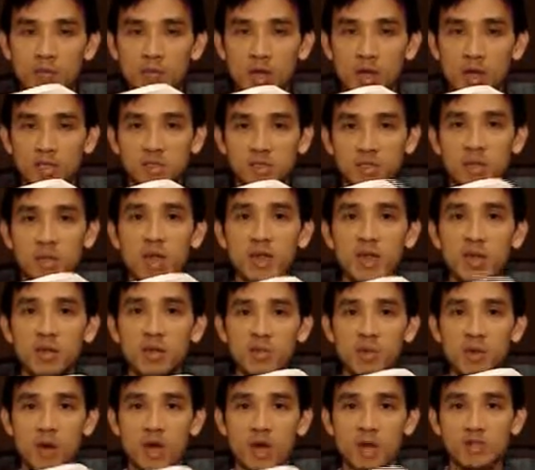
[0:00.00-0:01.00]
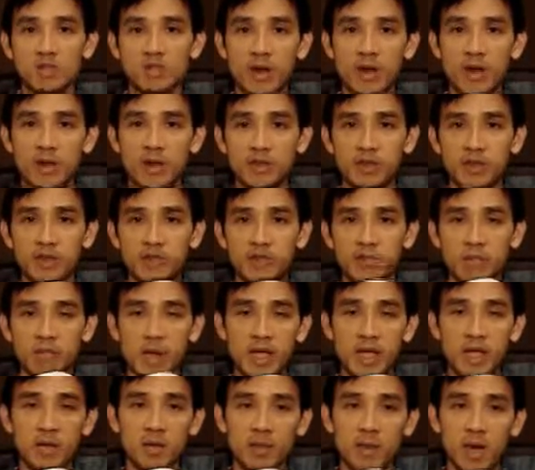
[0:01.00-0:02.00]
explaining my strategy for
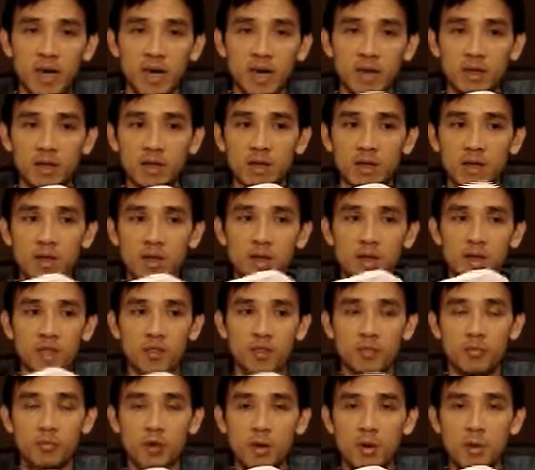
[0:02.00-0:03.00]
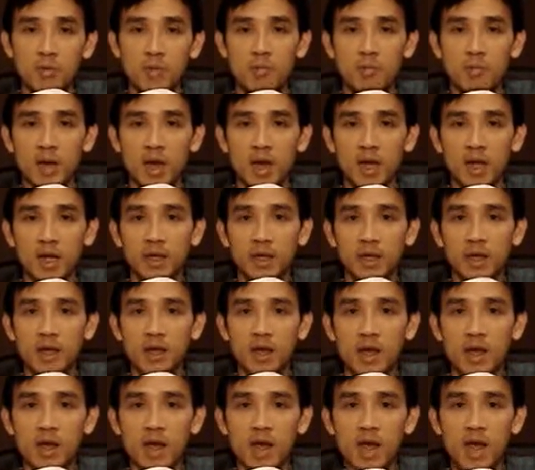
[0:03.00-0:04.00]
making money in the property market,
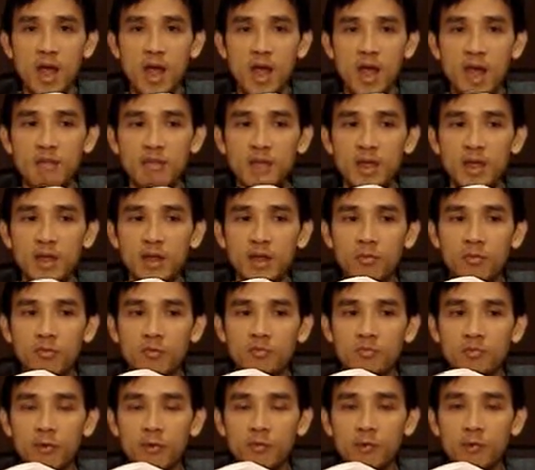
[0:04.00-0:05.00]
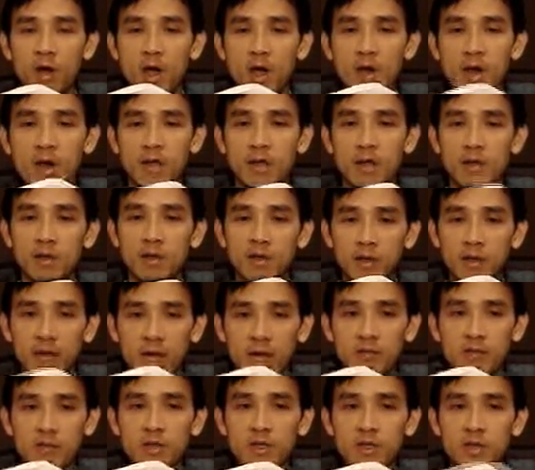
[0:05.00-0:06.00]
and then providing
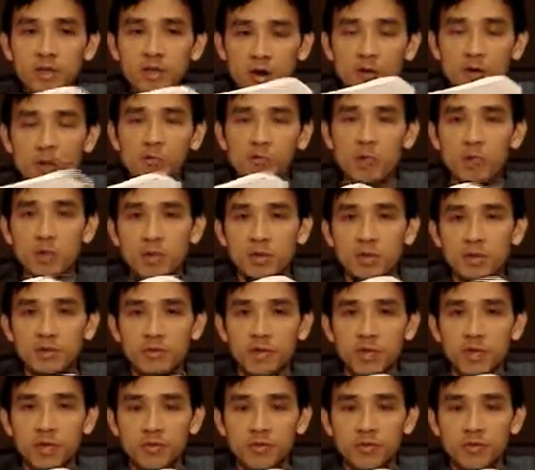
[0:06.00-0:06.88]
coverage of most of the